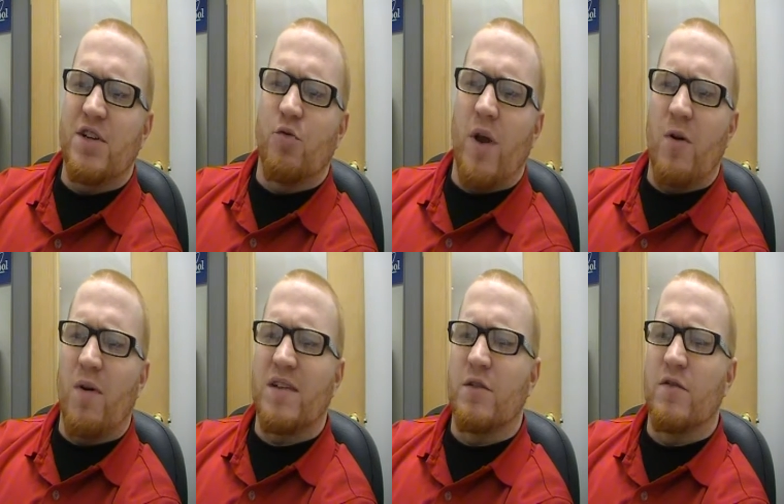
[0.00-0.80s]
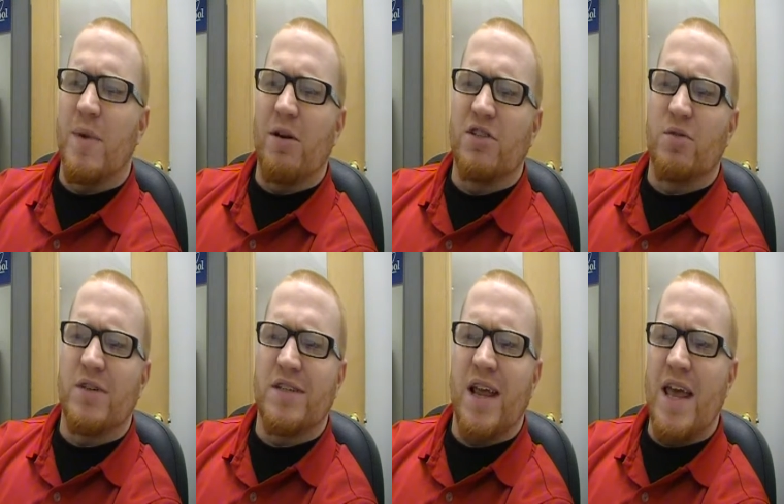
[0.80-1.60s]
He's a great wrestler from
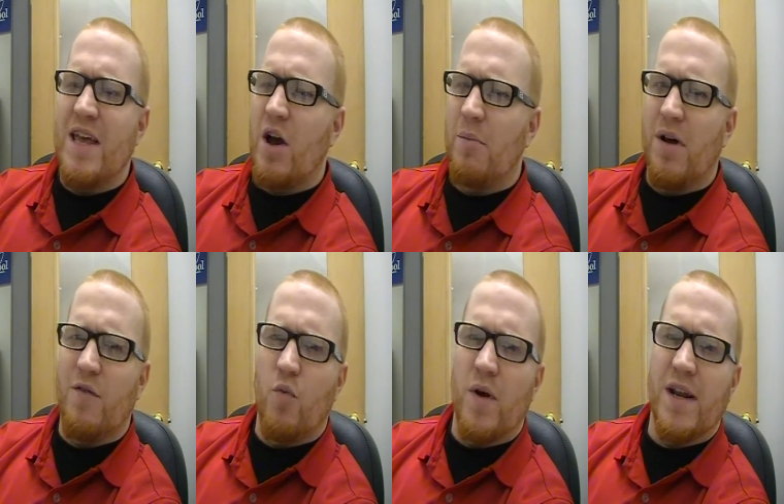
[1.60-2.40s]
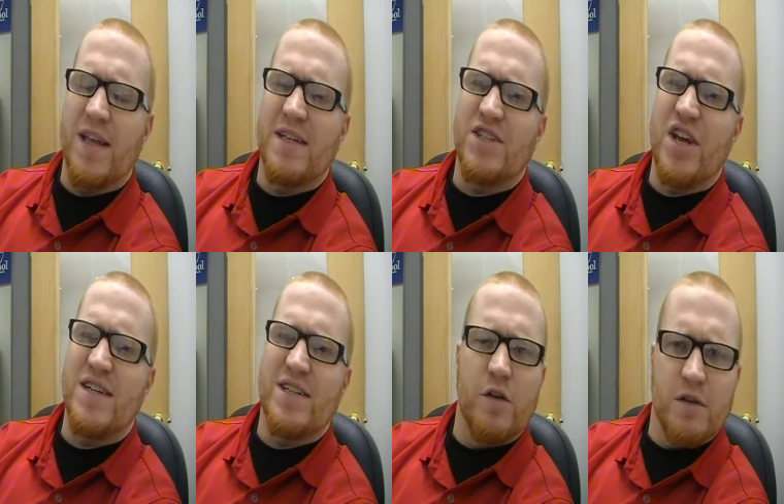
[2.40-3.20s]
Arizona State, coming off a win against Jay
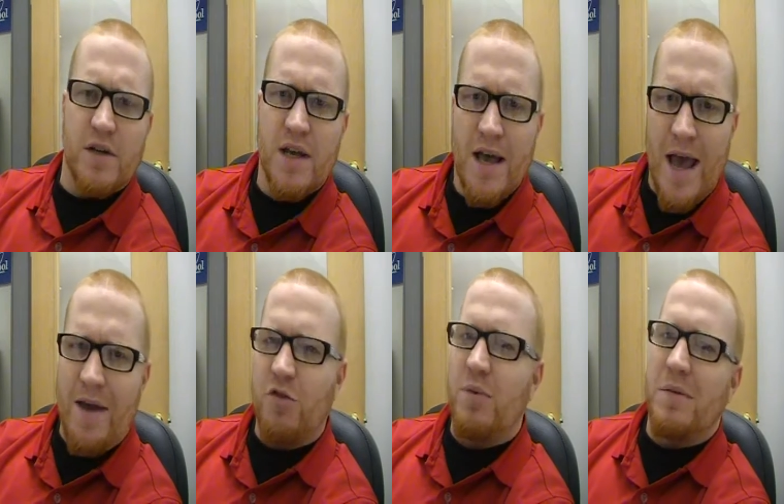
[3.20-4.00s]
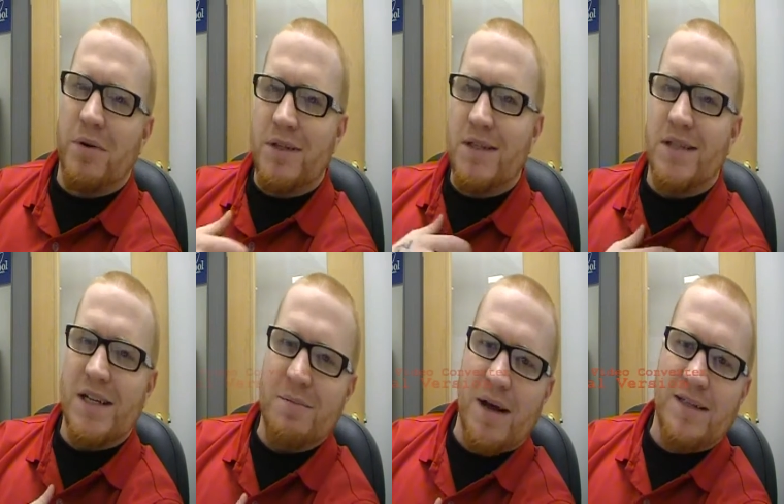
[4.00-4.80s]
Silva after being put to
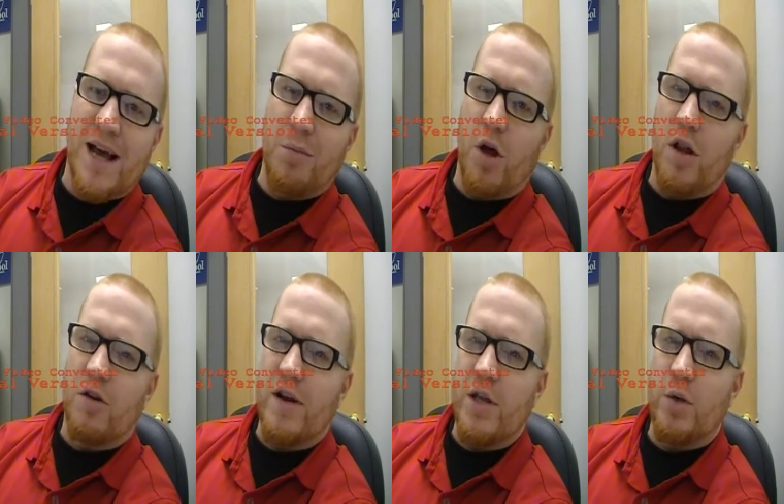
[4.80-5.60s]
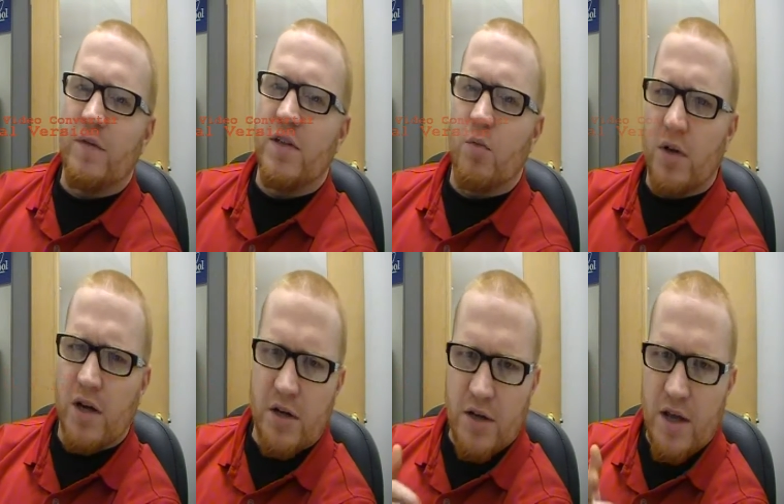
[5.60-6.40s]
sleep by Tom Lawlor at UFC
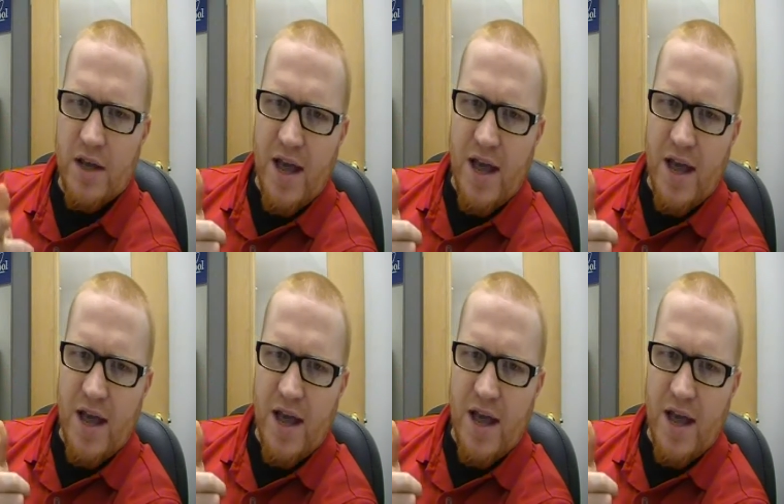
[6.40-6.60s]
100.